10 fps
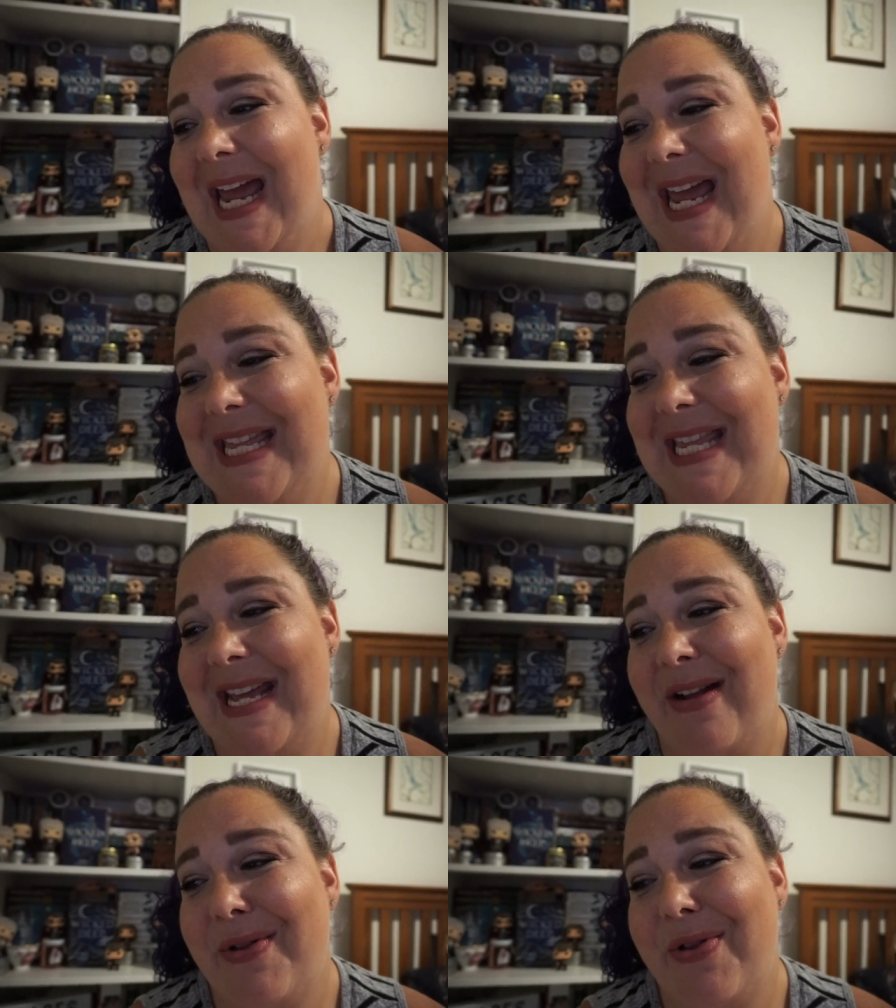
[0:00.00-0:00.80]
And
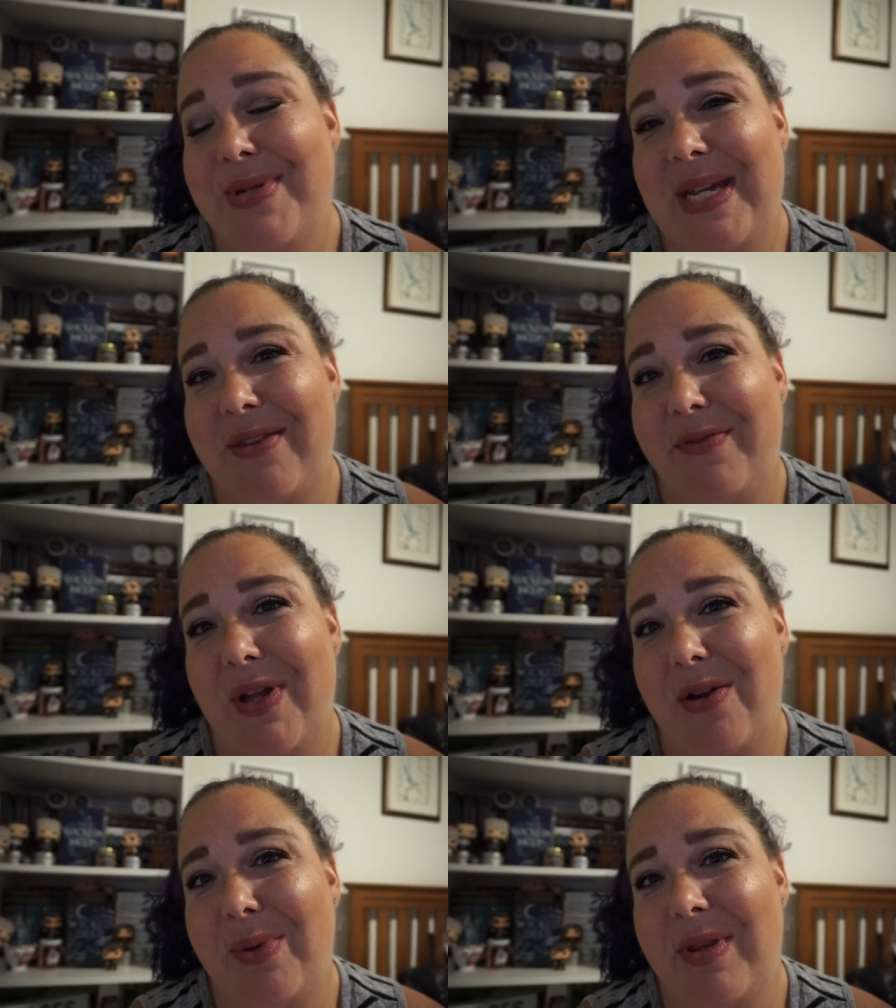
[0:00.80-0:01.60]
then I'll close out the
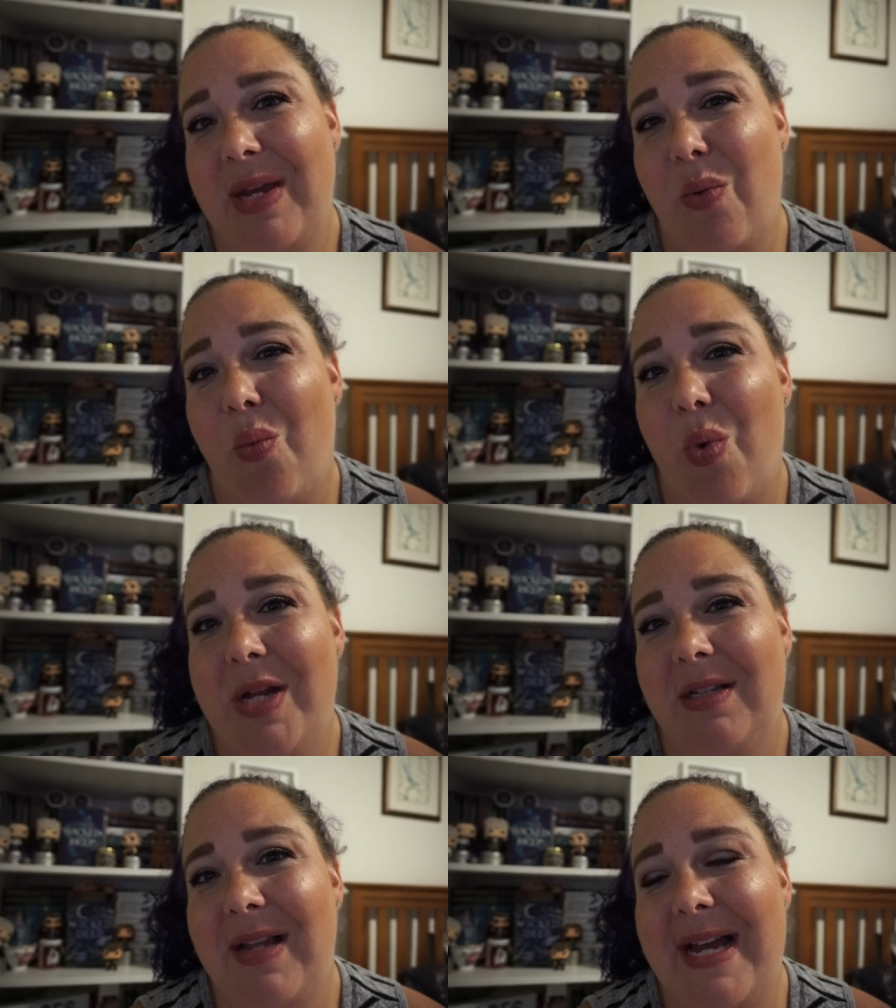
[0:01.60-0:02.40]
vlog with, like,
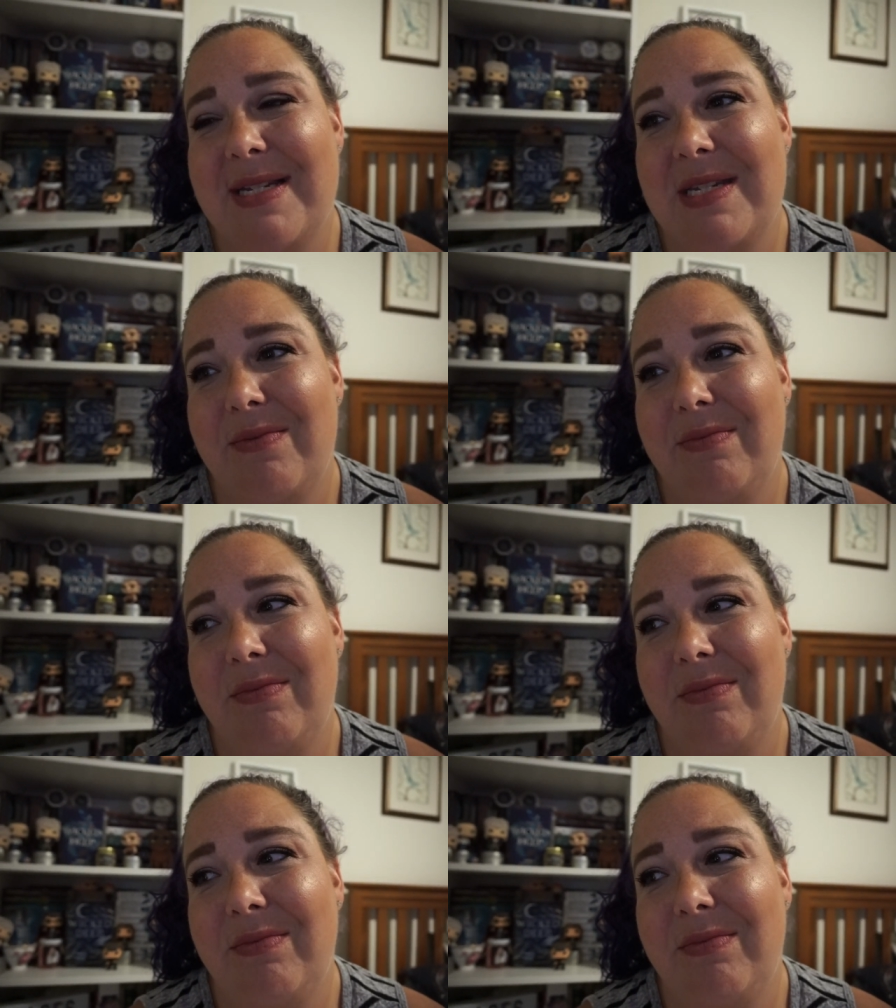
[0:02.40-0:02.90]
one last,